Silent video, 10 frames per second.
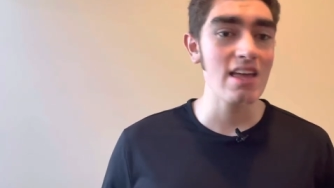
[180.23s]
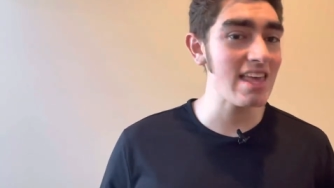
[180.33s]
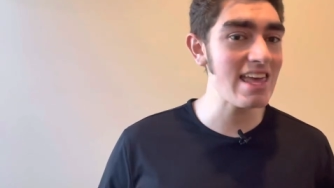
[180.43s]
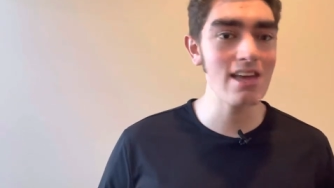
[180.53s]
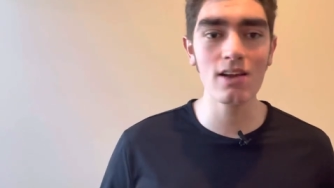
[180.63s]

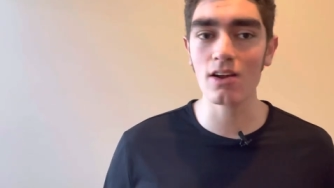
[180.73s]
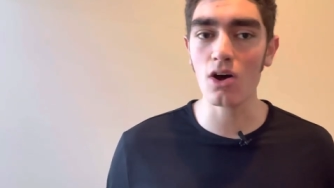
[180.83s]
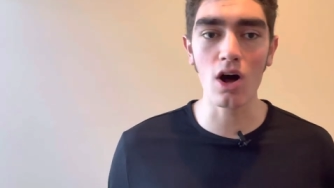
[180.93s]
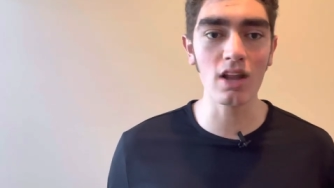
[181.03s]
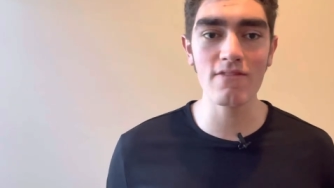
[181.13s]
in
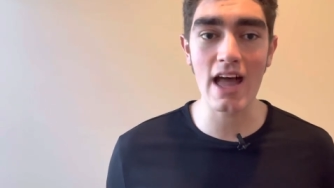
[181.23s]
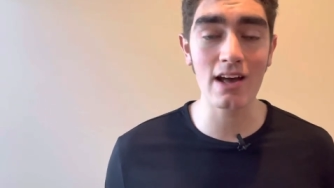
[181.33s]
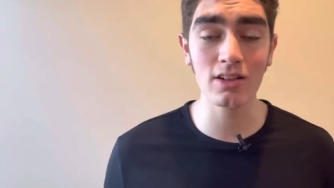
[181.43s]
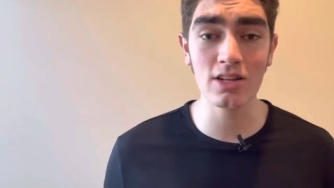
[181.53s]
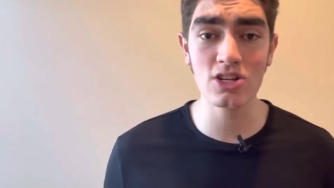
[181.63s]
all of that
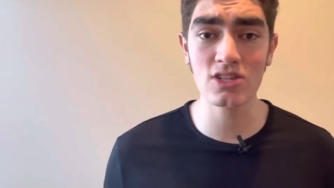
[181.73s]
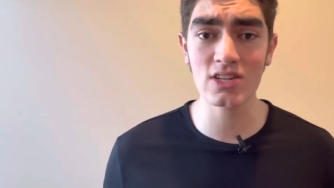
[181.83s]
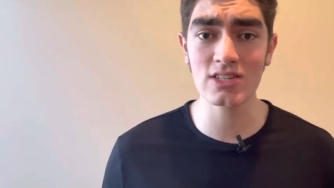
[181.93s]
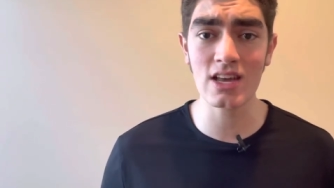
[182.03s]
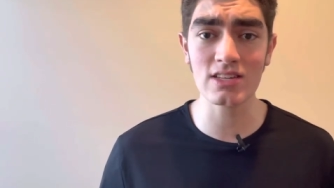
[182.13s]
collegiate
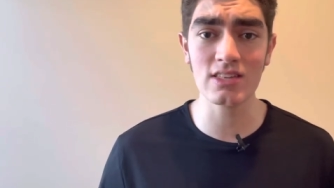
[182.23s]
success